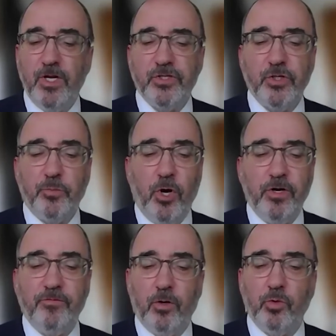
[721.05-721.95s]
So
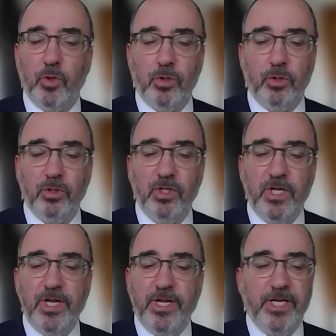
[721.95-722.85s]
part of our role
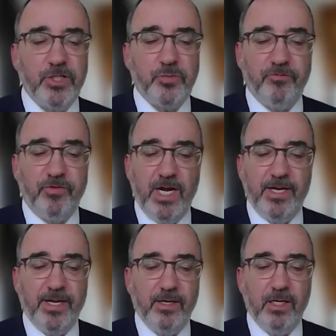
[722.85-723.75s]
is
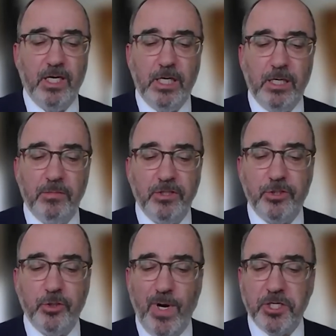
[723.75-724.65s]
providing
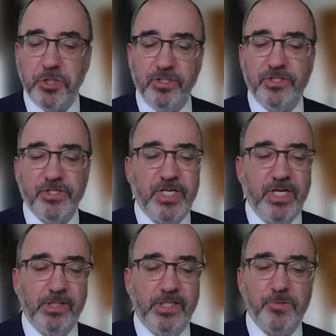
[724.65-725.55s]
direction to
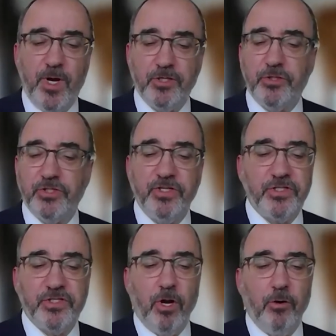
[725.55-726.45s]
CLE sponsors, and
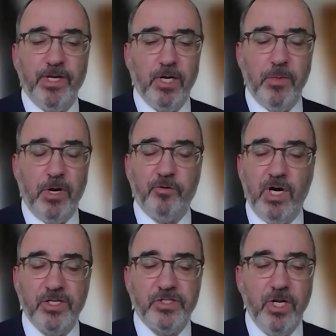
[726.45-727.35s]
this has already come up for
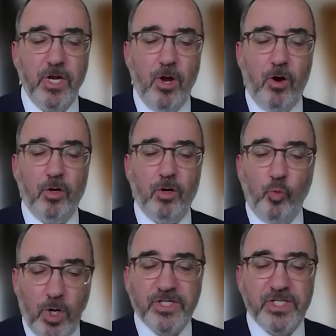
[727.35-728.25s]
us, on
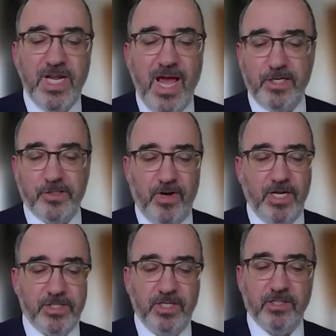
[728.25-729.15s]
what
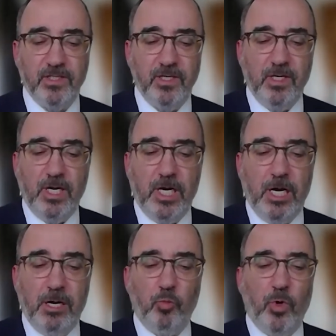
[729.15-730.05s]
satisfies it,
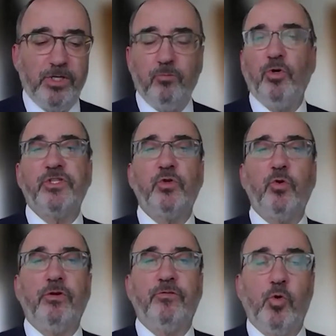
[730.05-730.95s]
what
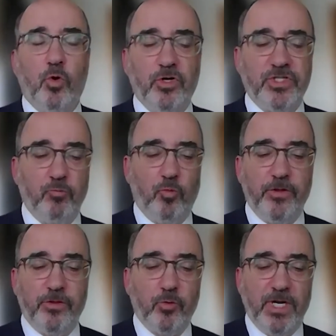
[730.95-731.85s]
sort of course and what
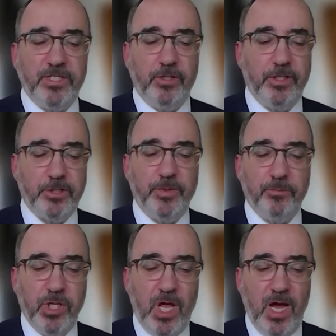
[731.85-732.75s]
are the criteria to be
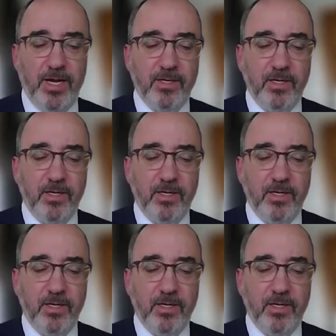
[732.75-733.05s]
applied.